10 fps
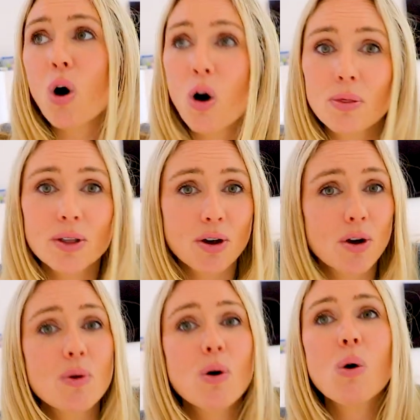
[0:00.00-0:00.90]
on the
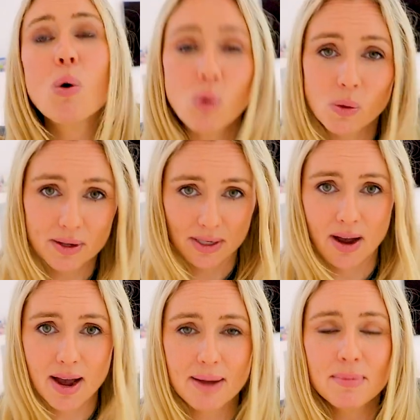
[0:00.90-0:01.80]
go all the
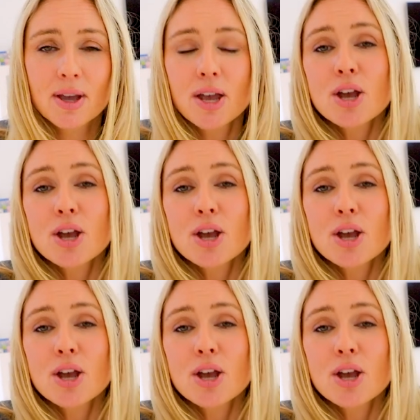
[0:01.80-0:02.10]
time.